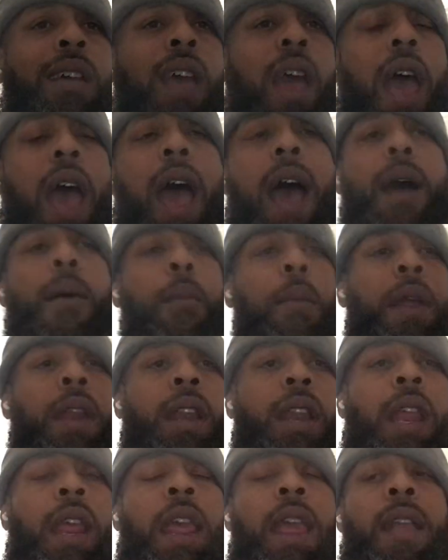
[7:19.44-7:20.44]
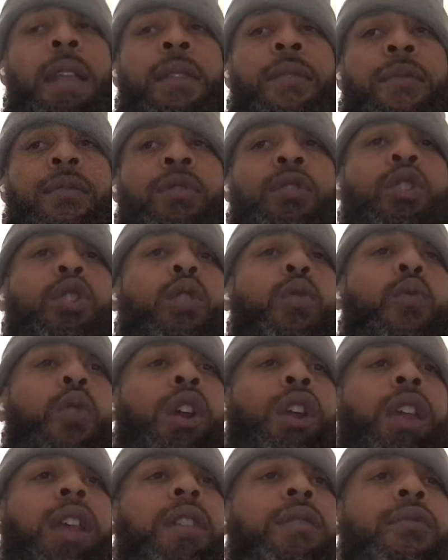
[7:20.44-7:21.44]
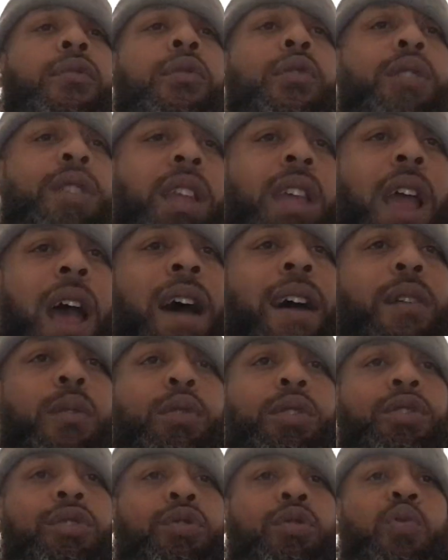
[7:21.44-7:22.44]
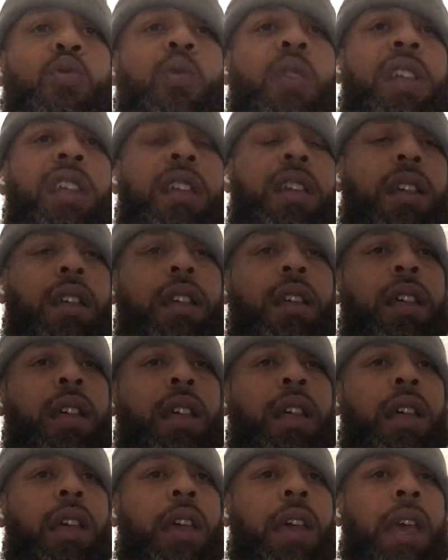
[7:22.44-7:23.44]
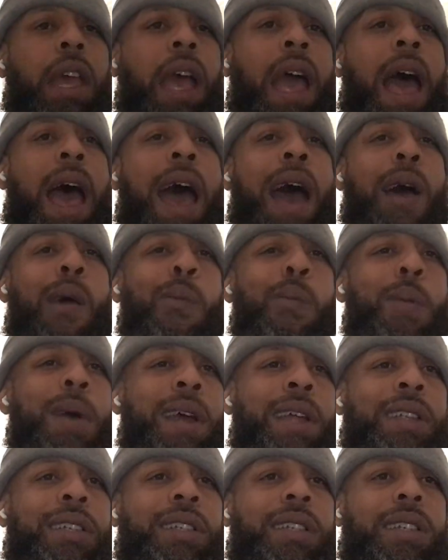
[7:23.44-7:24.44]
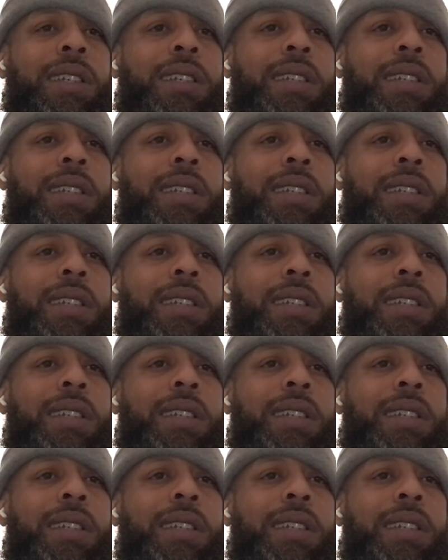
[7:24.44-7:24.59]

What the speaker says: How many, if you're working 40 hours a week, how much